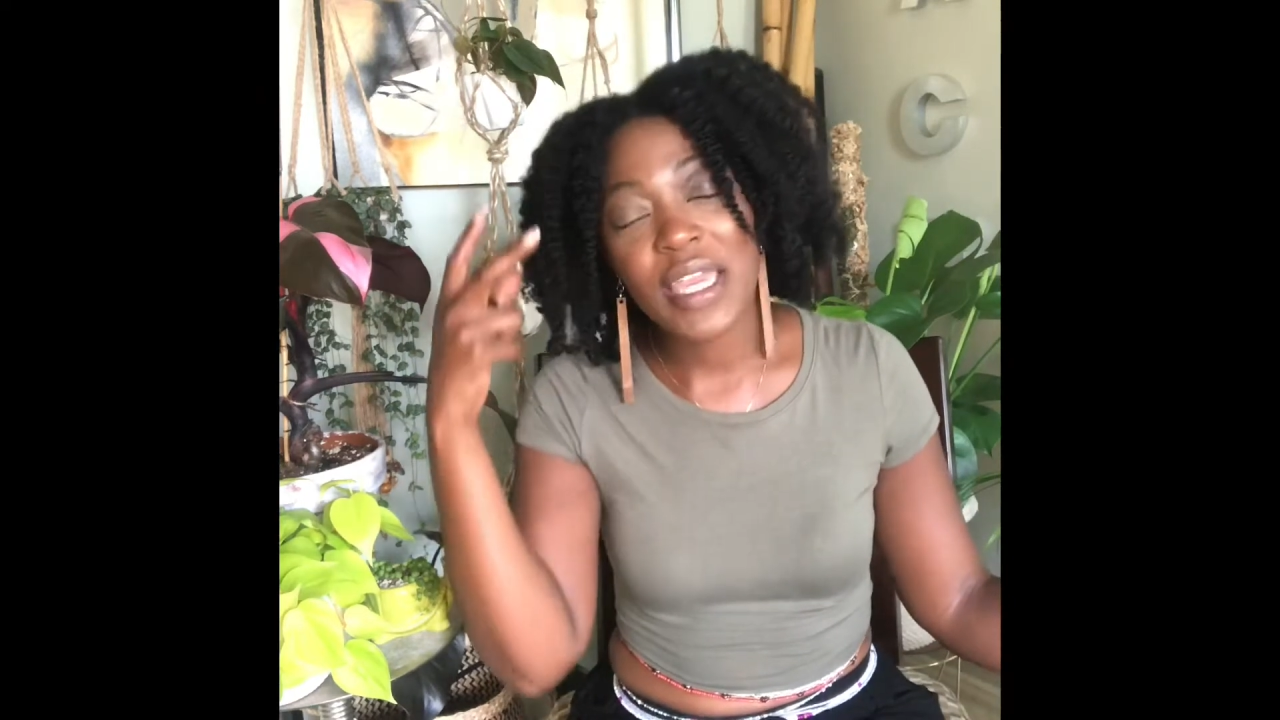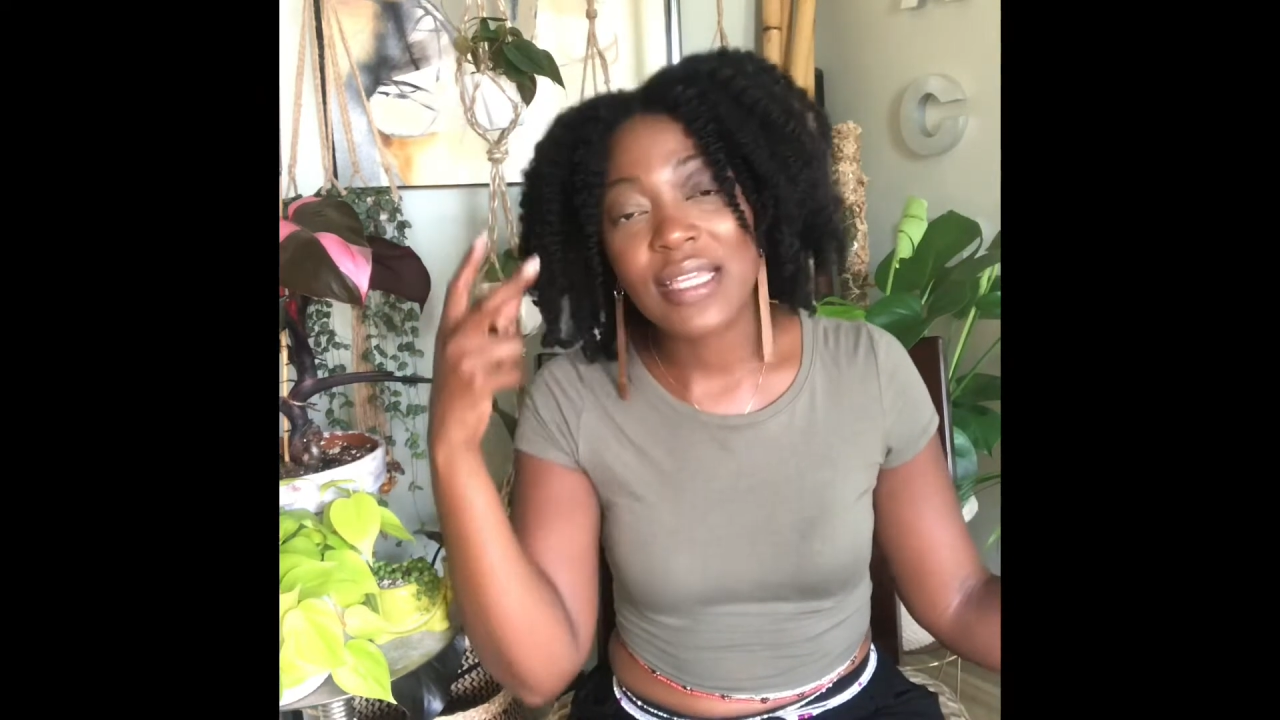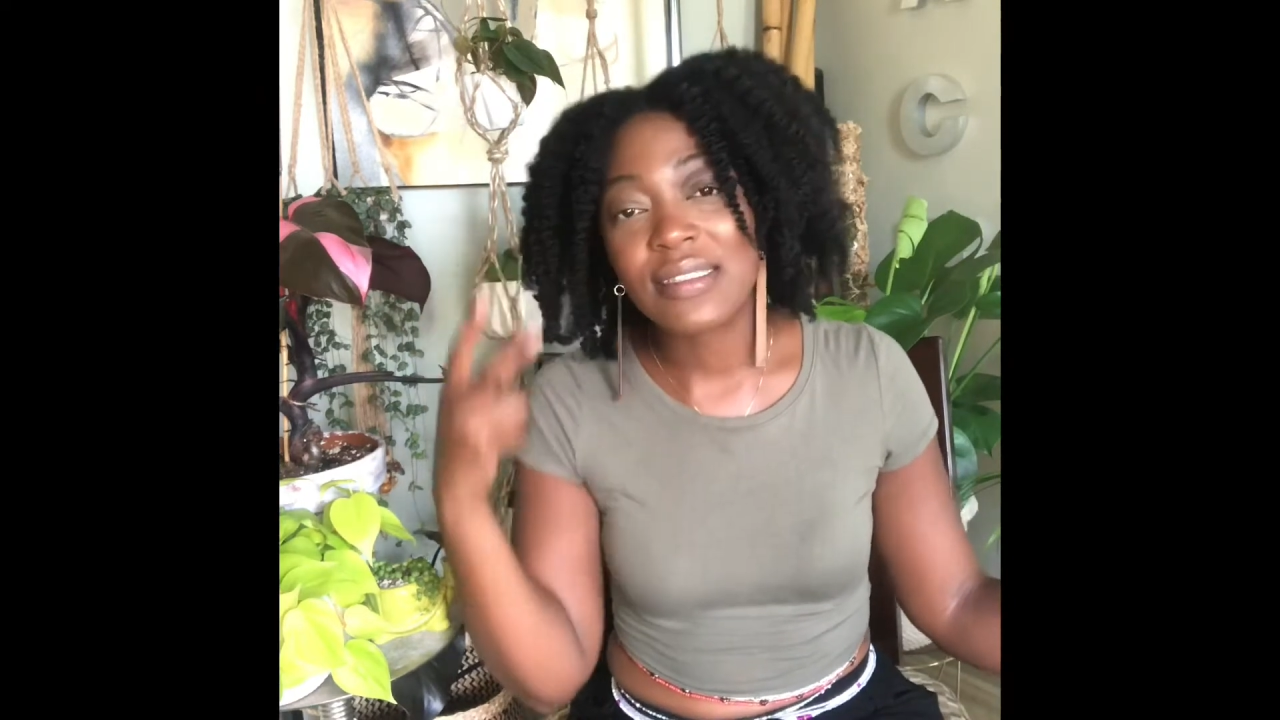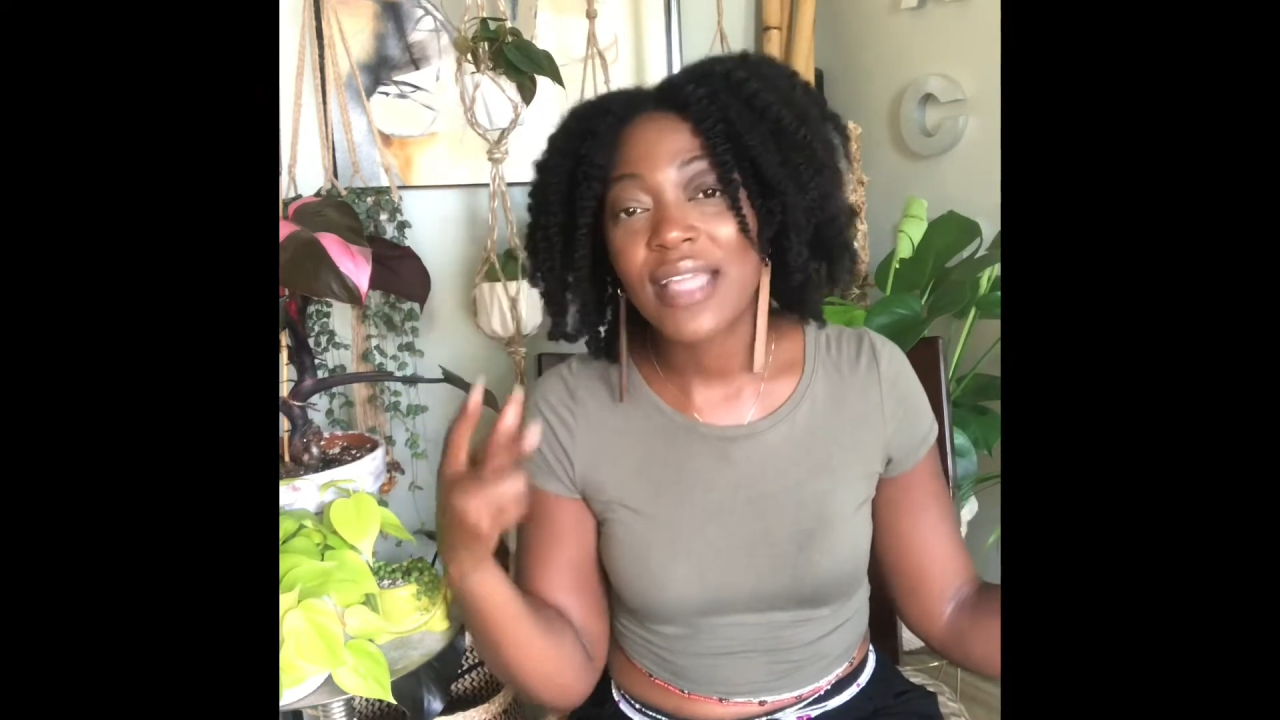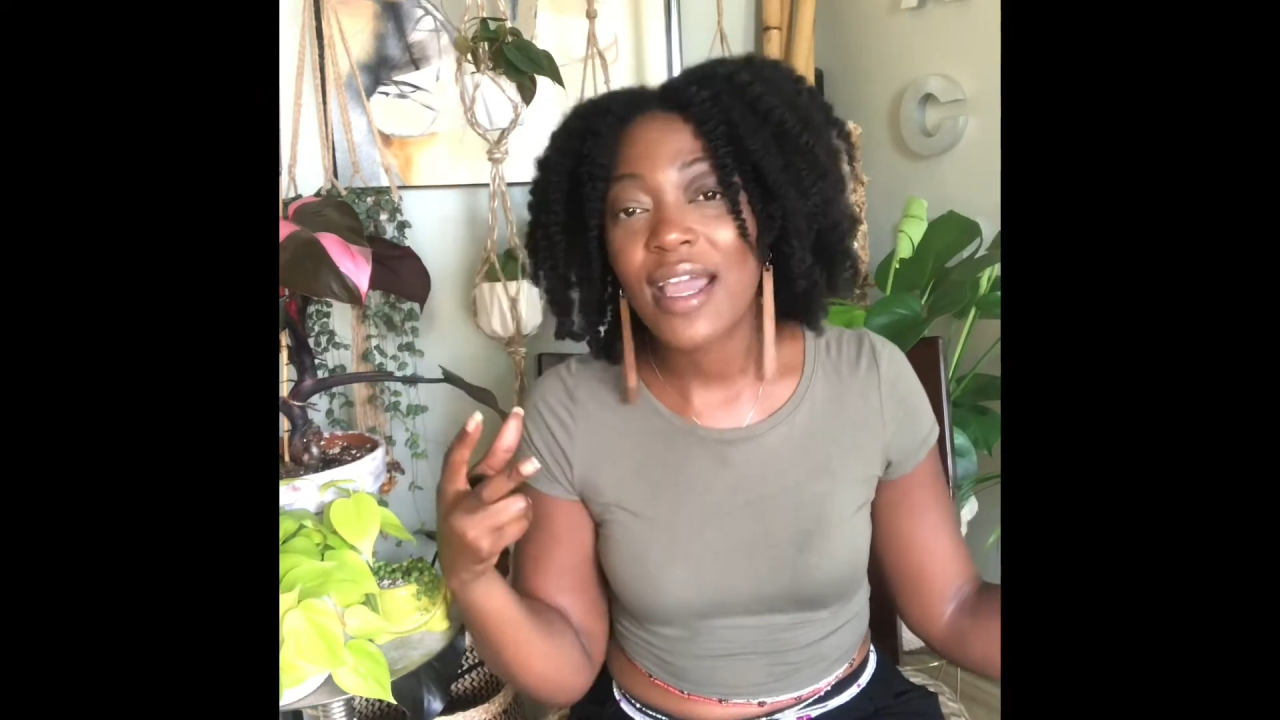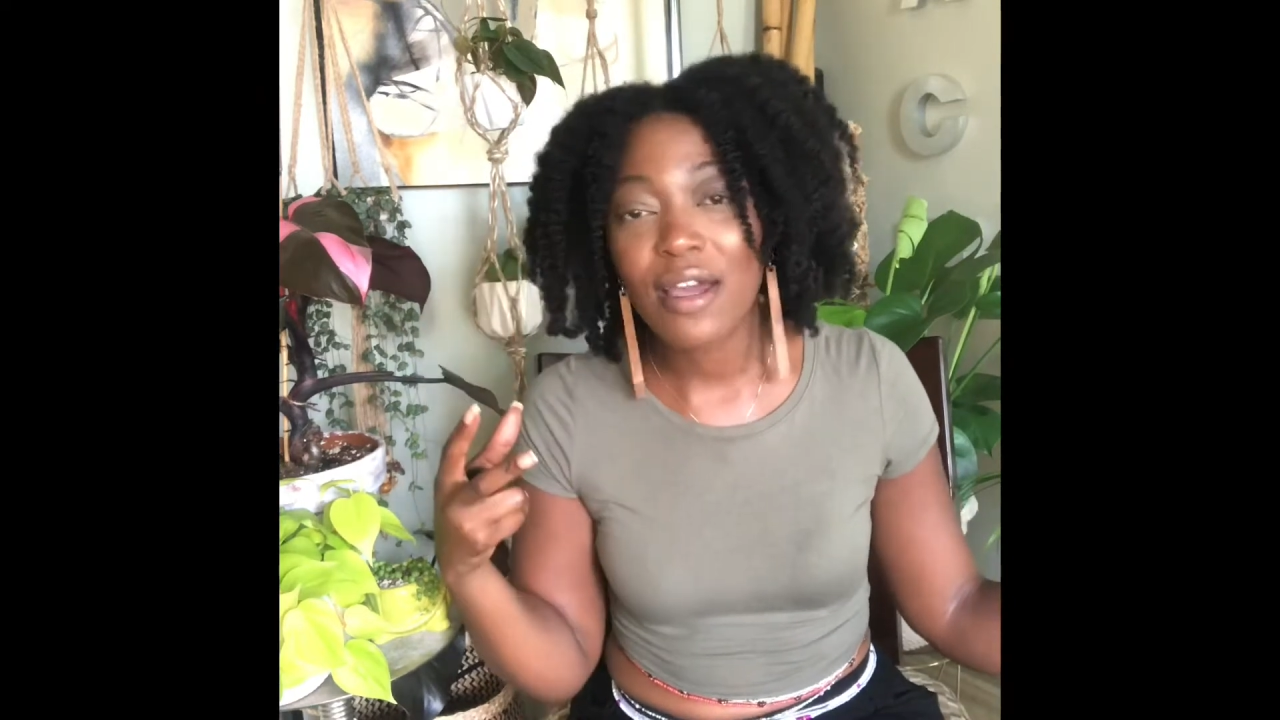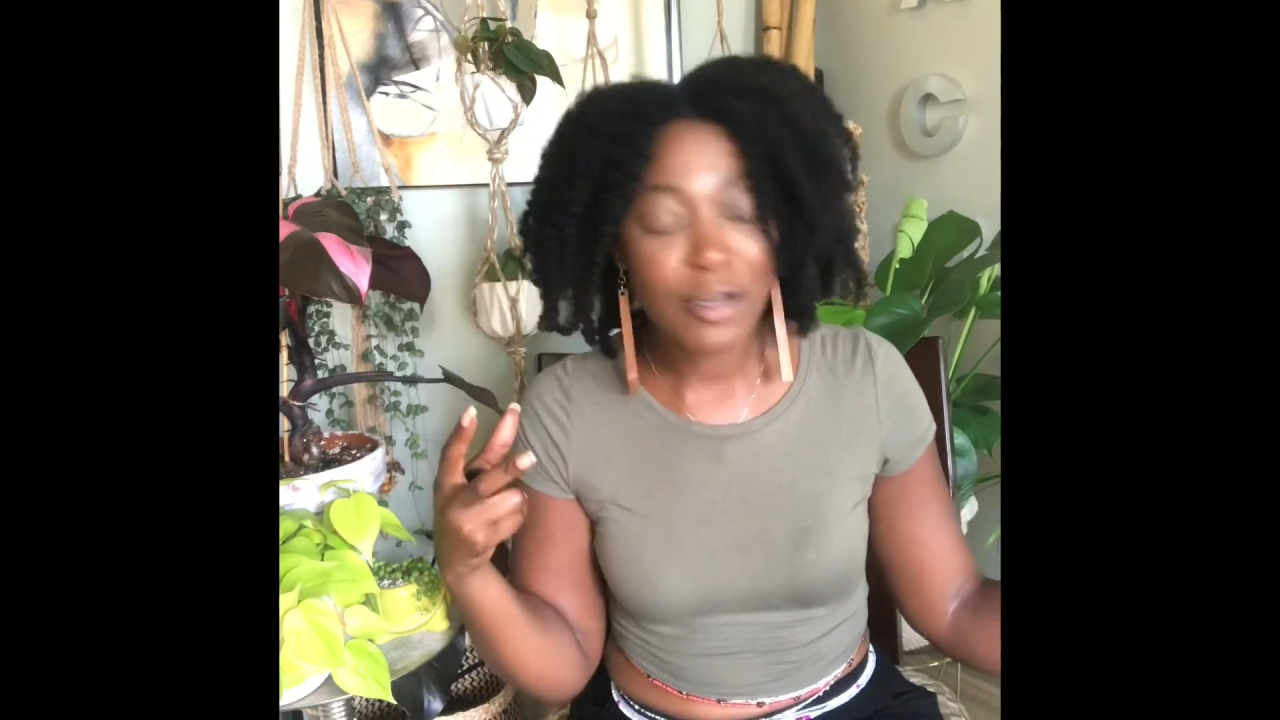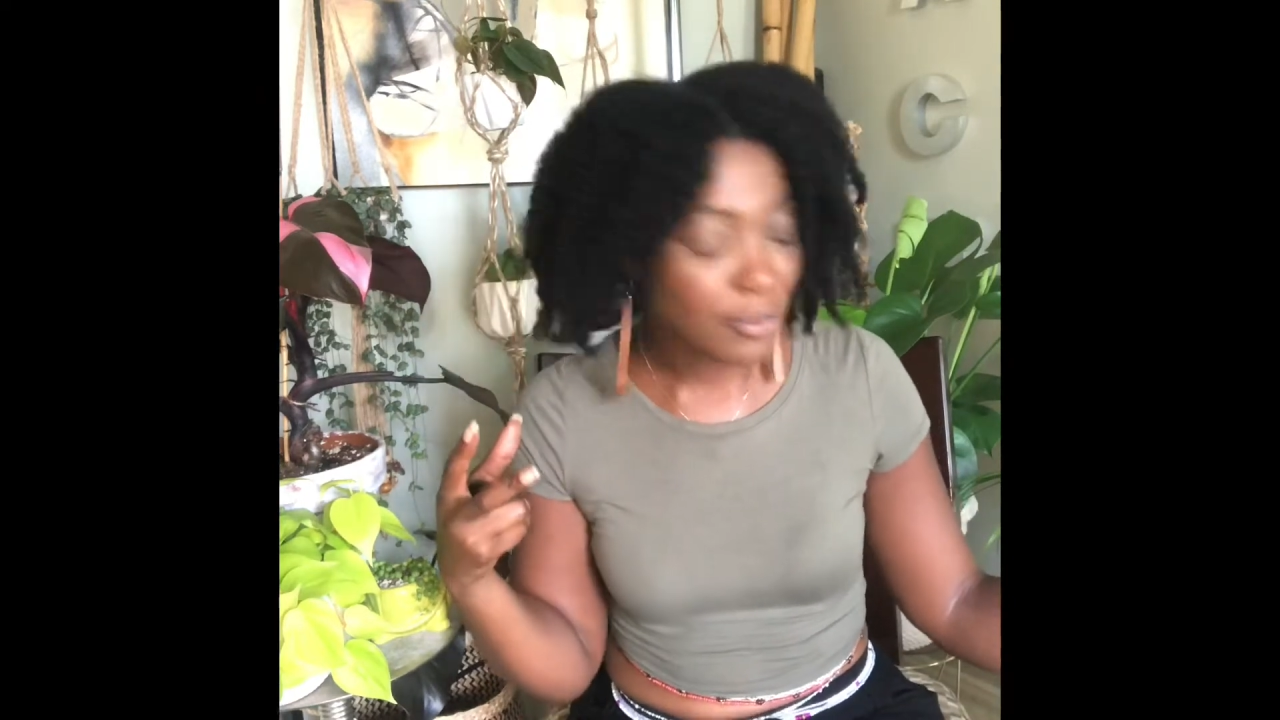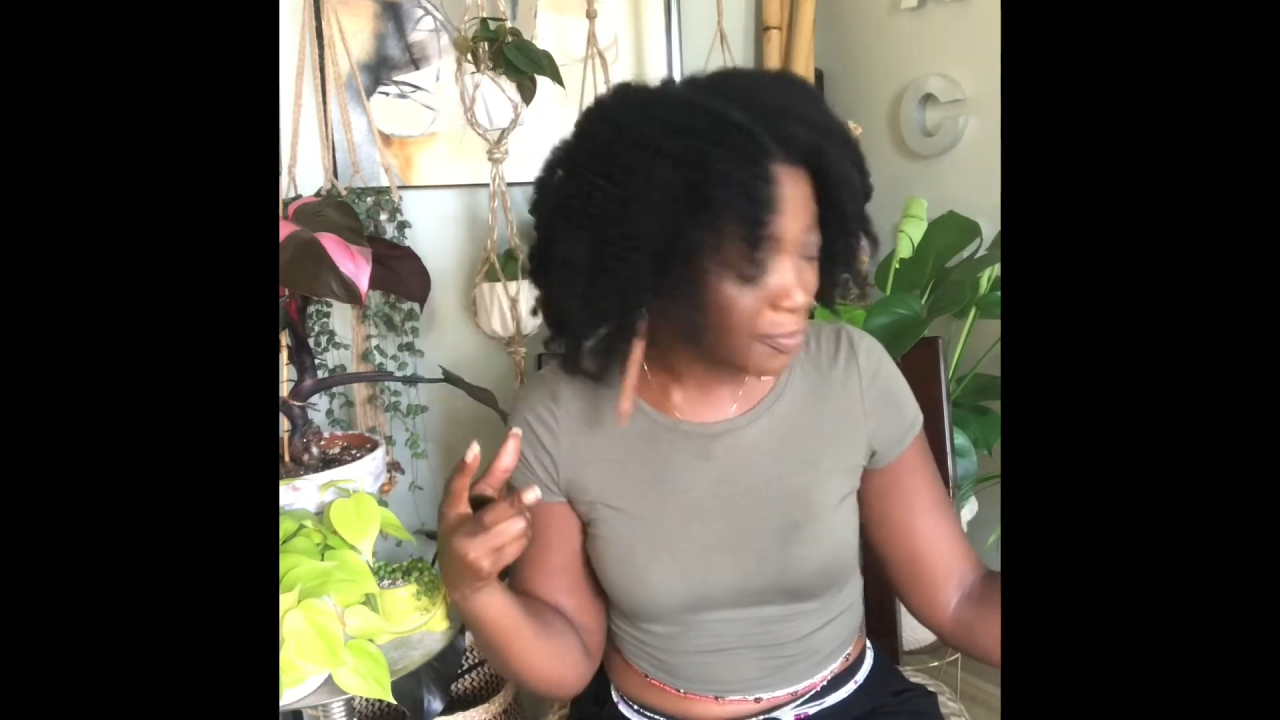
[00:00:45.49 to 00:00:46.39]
it down,